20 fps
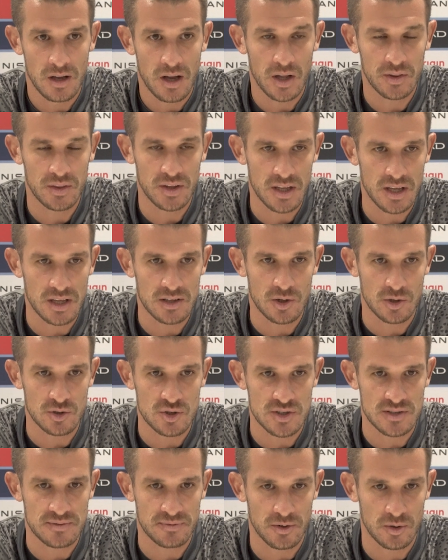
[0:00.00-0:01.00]
I think, not
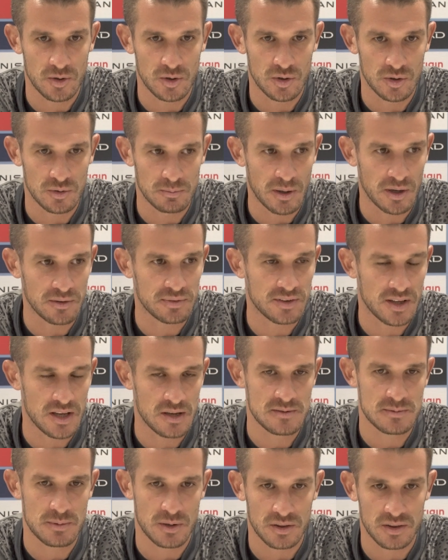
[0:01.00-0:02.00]
just for both
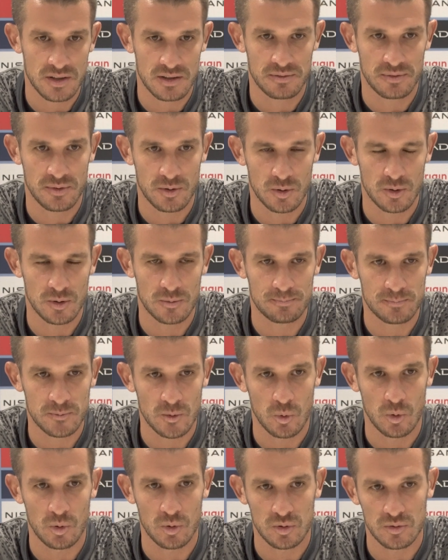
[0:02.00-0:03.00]
teams, but I think for
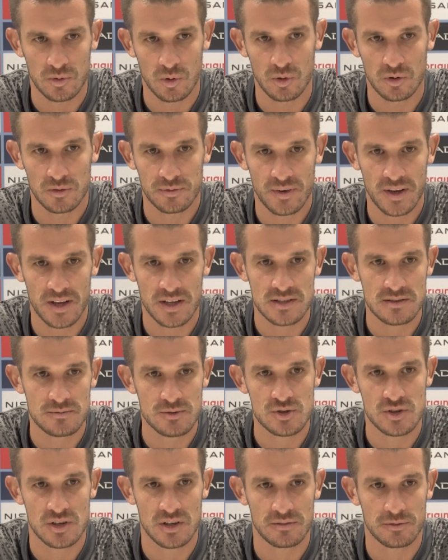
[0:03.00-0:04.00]
all fans of
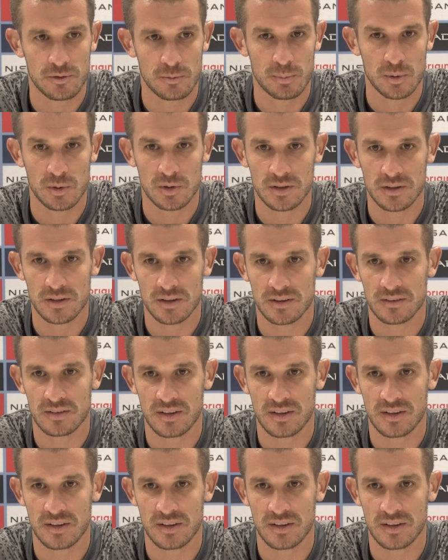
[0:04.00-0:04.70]
Australian football, it